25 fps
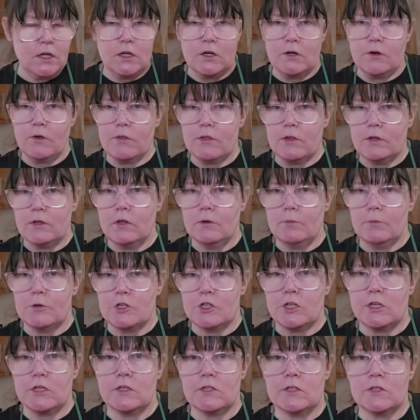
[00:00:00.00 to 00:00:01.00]
you know, the little
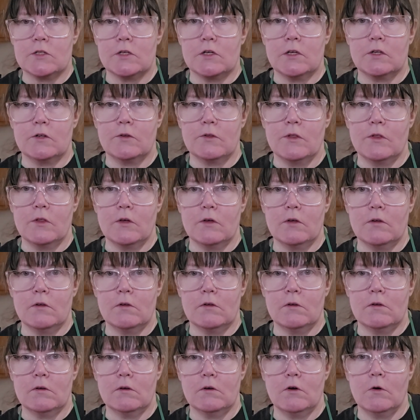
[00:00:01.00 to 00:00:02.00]
machines so you can do the
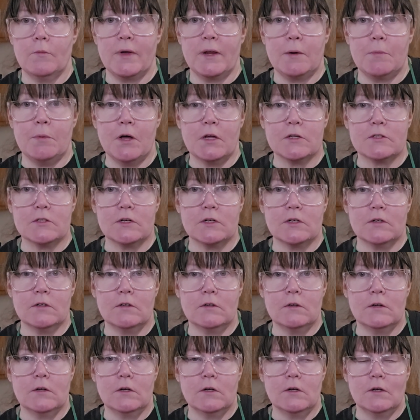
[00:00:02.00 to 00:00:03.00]
homemade pasta.
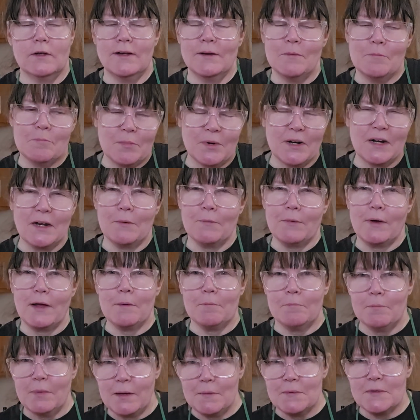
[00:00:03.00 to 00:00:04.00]
But
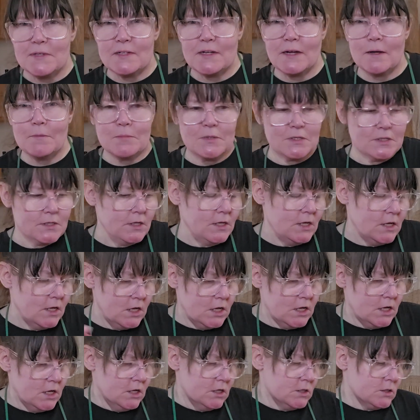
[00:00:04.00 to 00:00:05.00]
anyway, baby steps.
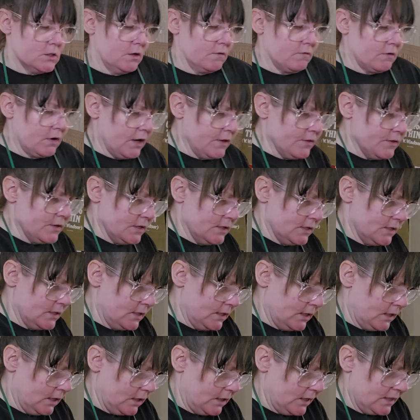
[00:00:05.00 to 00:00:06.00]
So I've got this
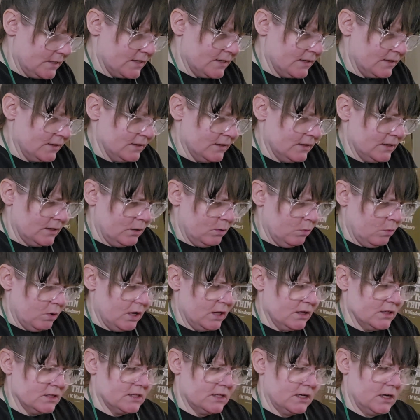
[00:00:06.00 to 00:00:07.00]
thing. It's a little
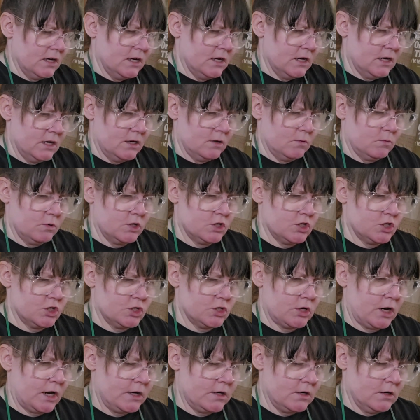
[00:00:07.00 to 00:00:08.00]
well done,
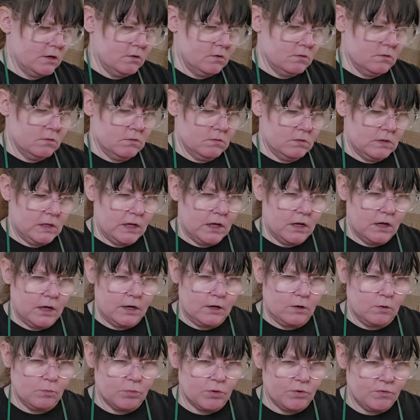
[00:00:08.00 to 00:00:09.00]
which I don't
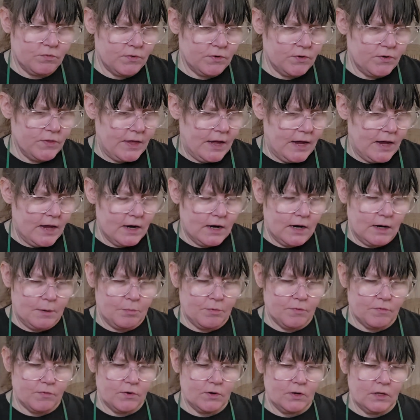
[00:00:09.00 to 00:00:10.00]
prefer that. I
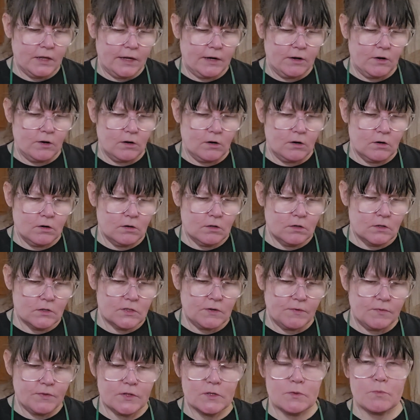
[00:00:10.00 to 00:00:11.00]
prefer lighter
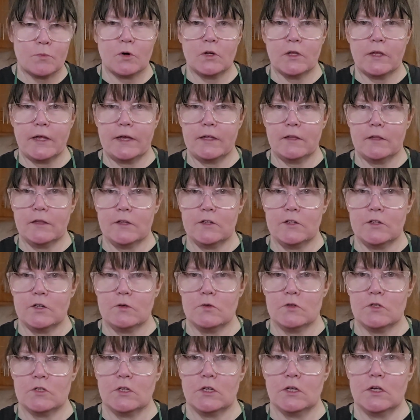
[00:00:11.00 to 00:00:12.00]
stuff that's more lightly
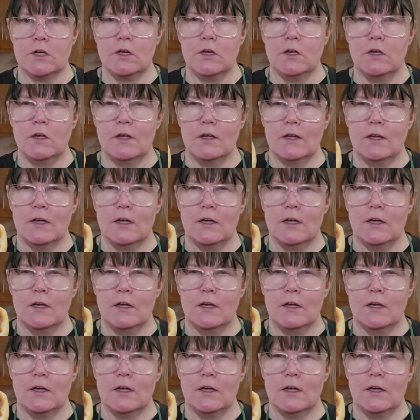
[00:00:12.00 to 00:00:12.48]
toasted.